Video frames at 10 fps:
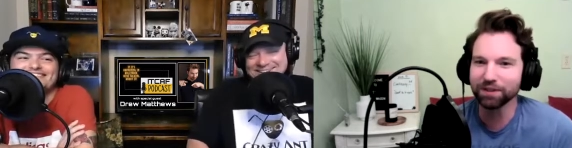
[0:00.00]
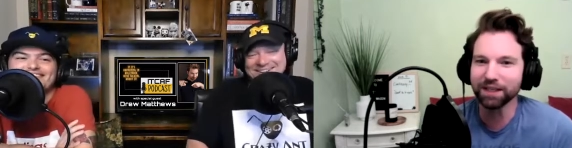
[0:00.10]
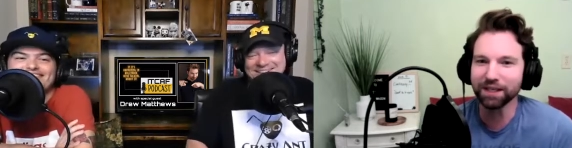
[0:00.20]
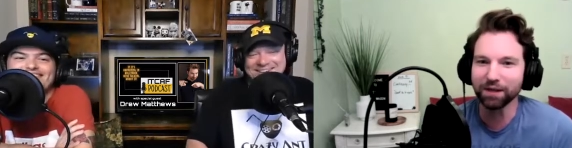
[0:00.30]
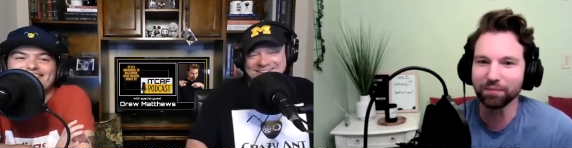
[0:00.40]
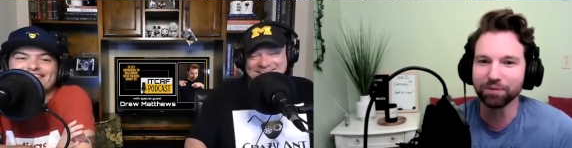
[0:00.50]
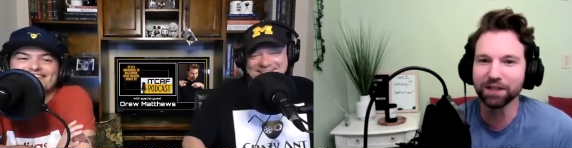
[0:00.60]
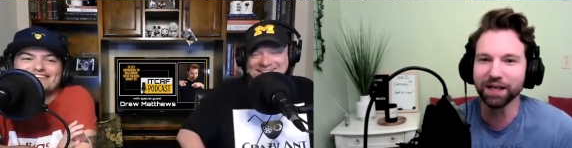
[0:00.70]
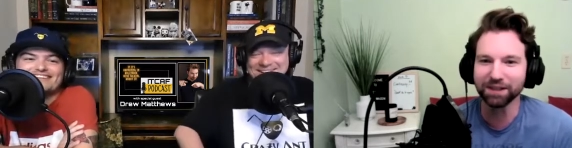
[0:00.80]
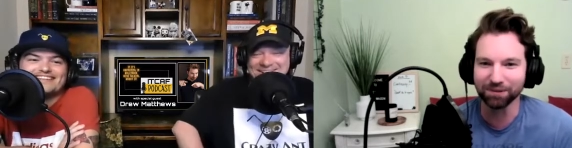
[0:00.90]
Speaker 1: pages, a, ple- a
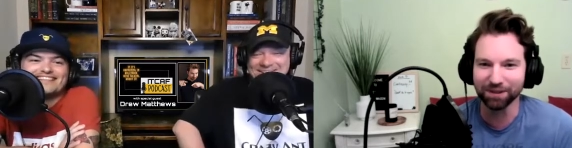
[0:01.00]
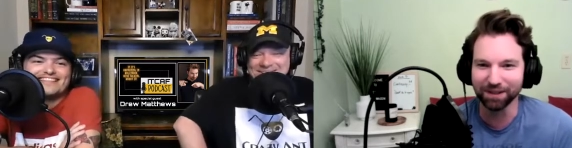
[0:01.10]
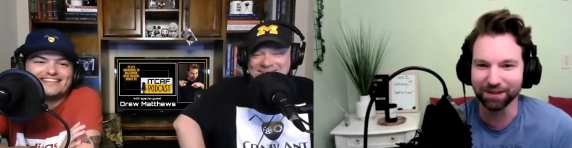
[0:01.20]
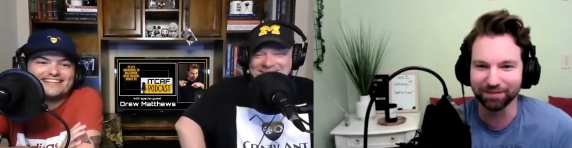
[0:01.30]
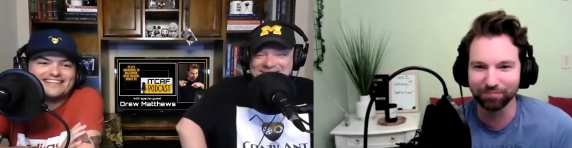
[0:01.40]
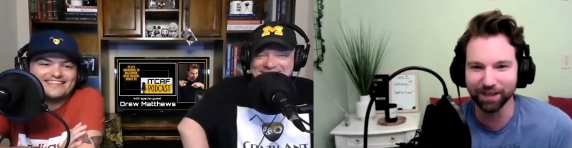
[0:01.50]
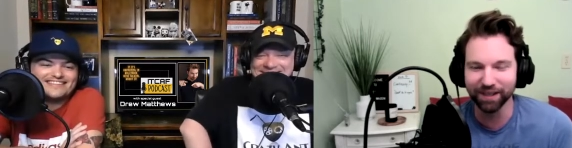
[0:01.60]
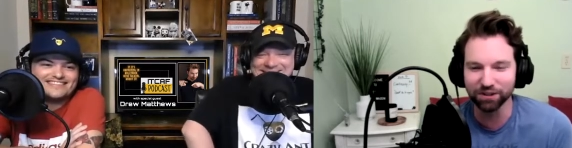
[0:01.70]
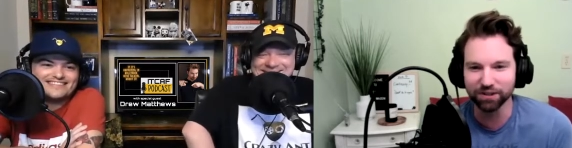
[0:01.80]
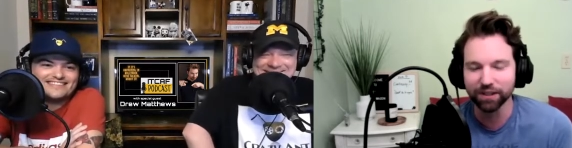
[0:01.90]
yeah. plethora of
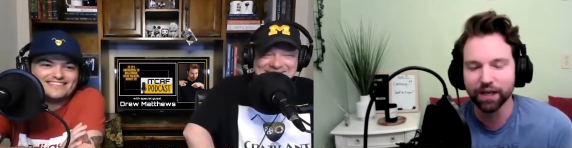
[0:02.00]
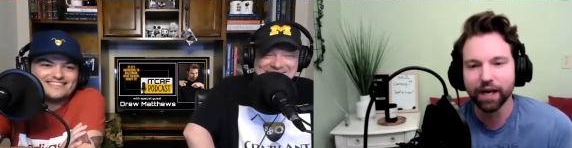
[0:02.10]
pages.